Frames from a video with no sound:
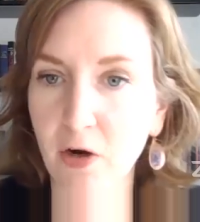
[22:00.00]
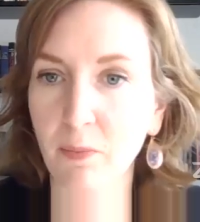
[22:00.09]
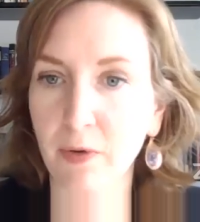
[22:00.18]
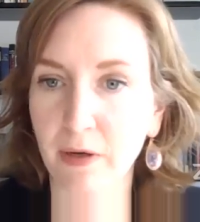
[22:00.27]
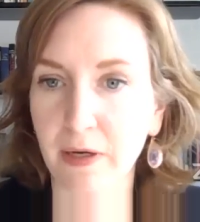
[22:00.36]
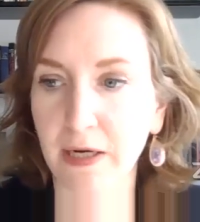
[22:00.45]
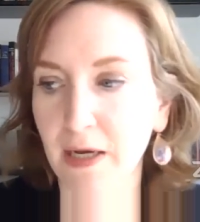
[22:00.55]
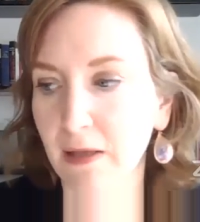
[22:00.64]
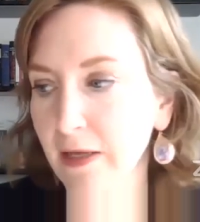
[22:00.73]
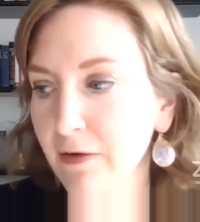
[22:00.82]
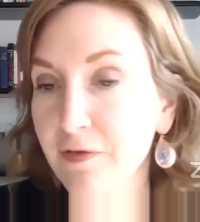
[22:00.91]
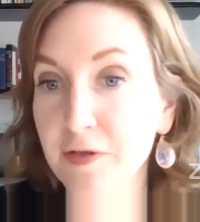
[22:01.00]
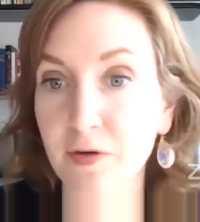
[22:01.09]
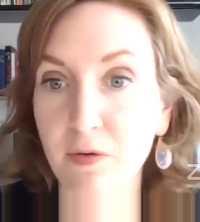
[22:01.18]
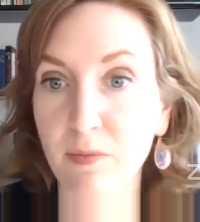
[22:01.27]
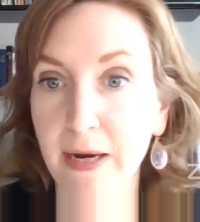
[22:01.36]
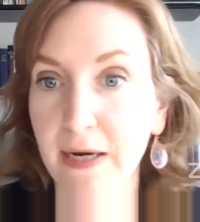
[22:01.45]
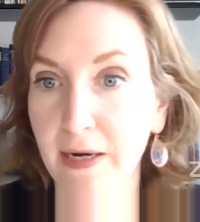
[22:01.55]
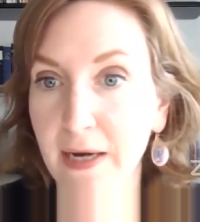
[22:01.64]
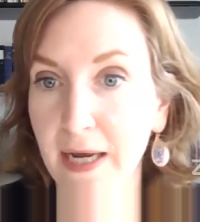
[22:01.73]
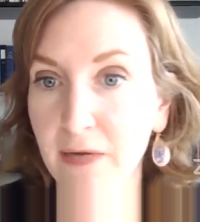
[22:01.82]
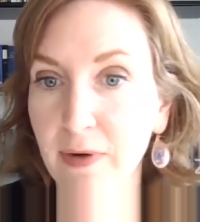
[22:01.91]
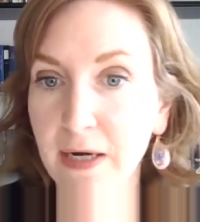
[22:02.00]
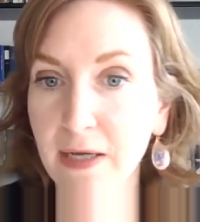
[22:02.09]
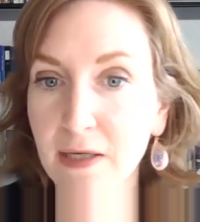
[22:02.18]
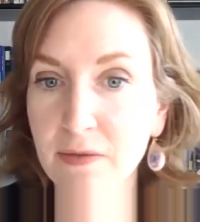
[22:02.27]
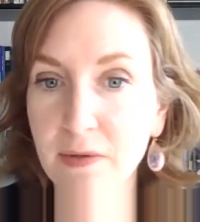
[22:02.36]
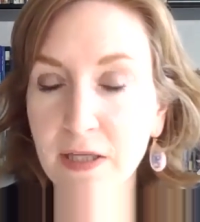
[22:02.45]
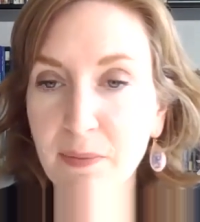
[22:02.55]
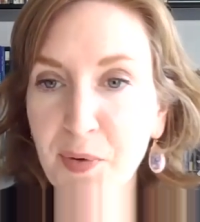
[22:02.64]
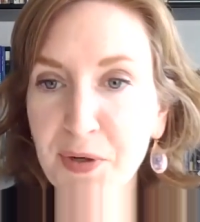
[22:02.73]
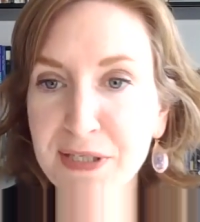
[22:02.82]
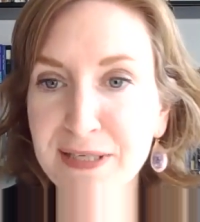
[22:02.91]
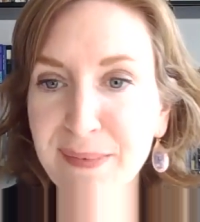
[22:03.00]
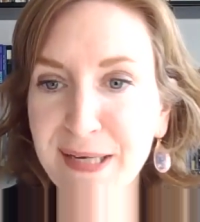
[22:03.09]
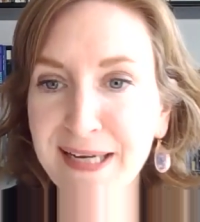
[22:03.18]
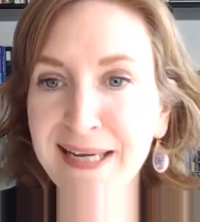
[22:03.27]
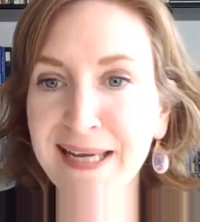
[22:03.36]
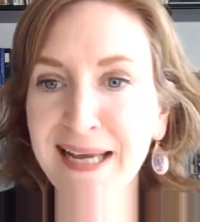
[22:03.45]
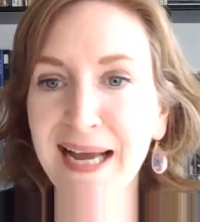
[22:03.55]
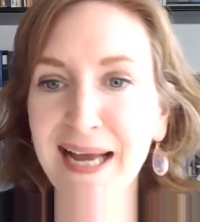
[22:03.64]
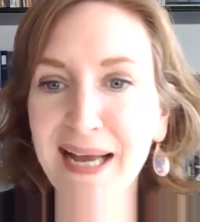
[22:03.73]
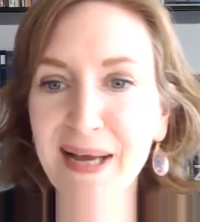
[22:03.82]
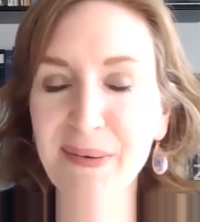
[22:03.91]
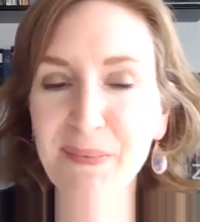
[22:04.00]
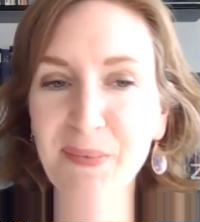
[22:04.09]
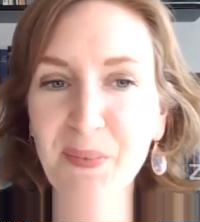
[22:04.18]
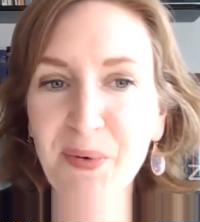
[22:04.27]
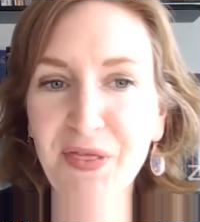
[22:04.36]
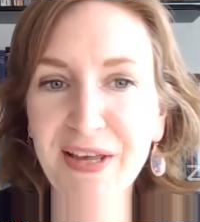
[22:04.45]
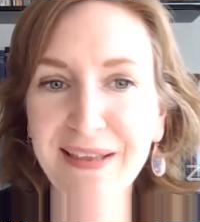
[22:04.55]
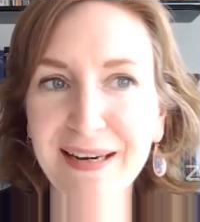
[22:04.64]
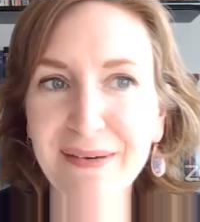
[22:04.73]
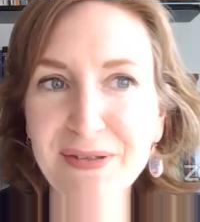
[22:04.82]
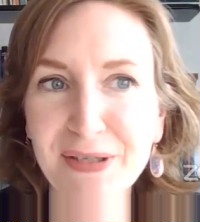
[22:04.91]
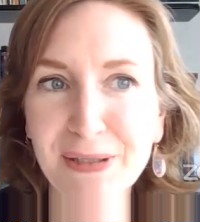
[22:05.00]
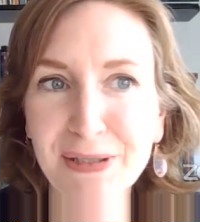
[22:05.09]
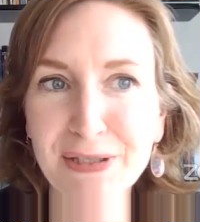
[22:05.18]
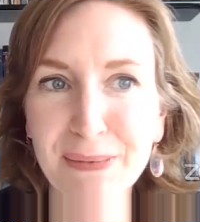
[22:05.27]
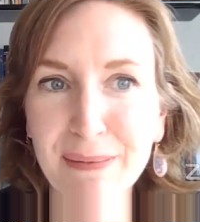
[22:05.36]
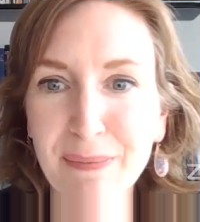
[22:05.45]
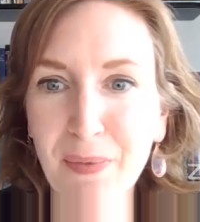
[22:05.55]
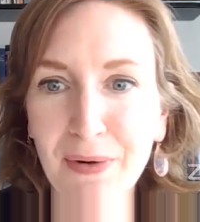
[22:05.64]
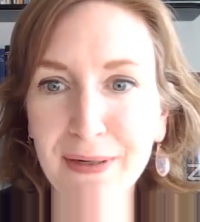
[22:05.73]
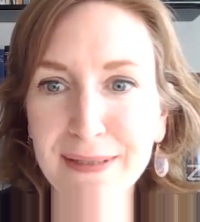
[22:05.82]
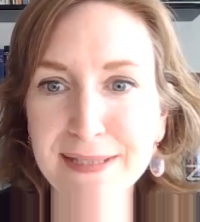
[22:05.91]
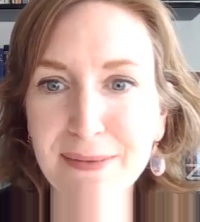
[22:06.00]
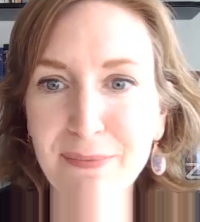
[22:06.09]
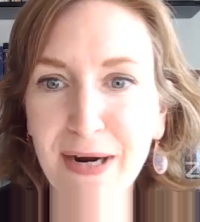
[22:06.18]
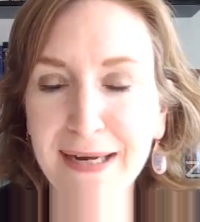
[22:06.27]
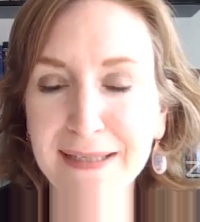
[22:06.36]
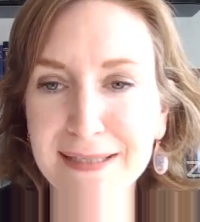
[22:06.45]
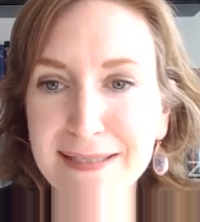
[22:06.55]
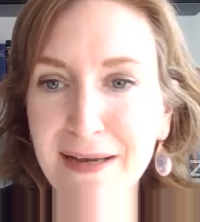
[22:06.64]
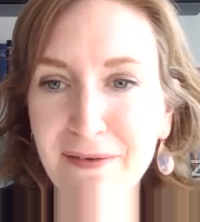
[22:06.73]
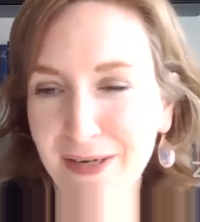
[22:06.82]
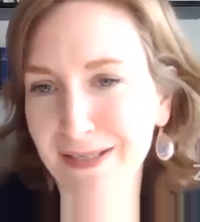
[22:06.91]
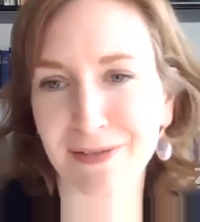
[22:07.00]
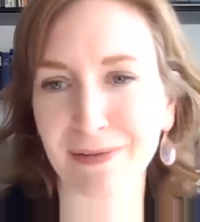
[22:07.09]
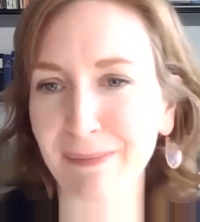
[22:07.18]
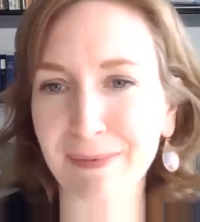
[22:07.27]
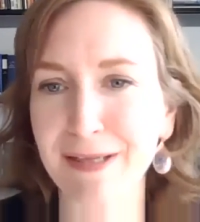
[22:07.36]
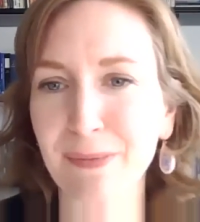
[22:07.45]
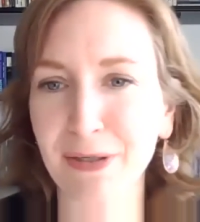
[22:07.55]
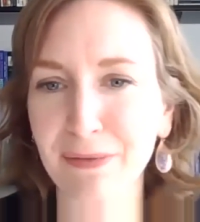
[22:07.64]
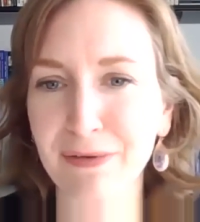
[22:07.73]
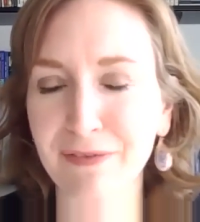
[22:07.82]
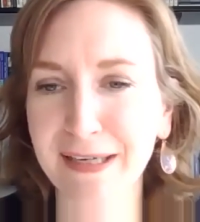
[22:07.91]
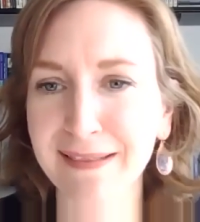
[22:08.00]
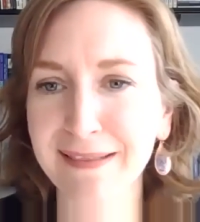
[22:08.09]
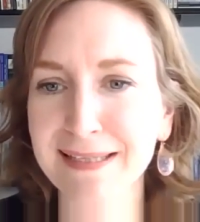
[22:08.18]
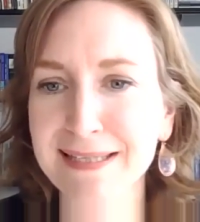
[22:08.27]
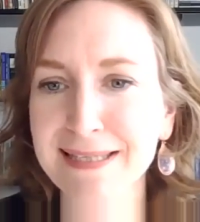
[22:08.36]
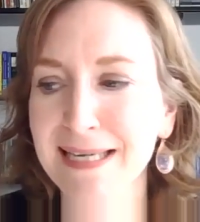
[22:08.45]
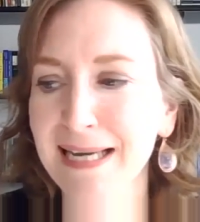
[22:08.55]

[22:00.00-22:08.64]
notebook and like physical writing and handwriting is really important to me. One thing that I started doing more is the practice of, and I'm certainly not the one who invented this,